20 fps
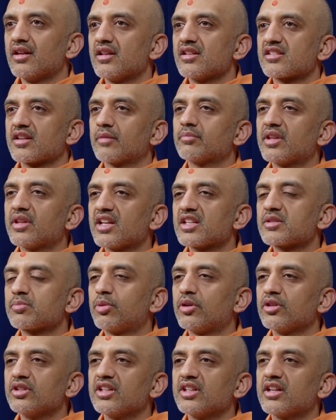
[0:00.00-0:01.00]
Something is
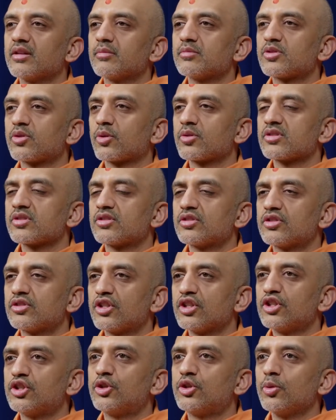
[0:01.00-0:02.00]
pulling him to
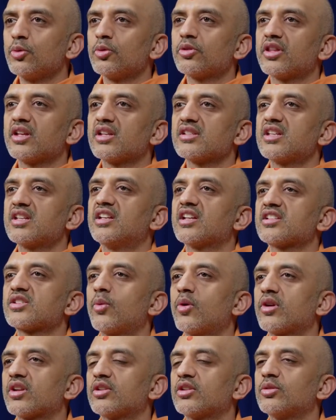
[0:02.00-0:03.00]
do things he
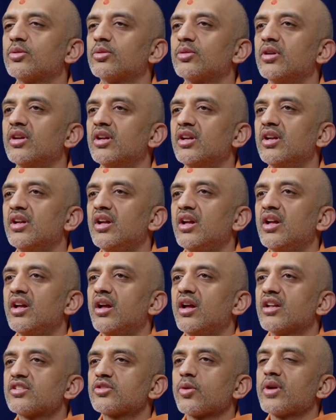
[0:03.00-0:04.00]
doesn't want to do.
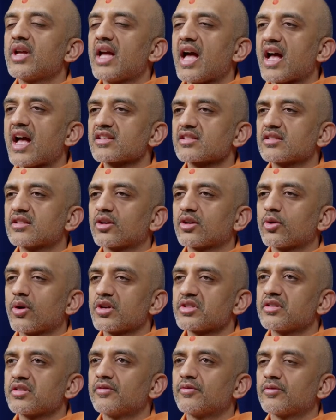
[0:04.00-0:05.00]
And so he asks the
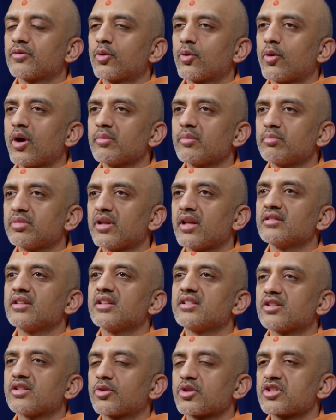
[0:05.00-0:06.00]
question quite
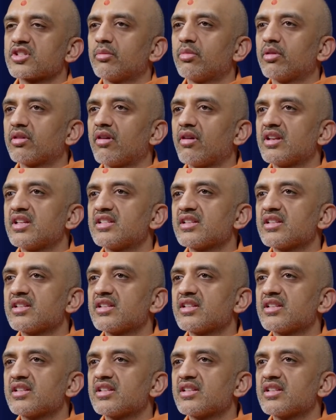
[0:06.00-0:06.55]
bluntly to Krishna Bhagavan.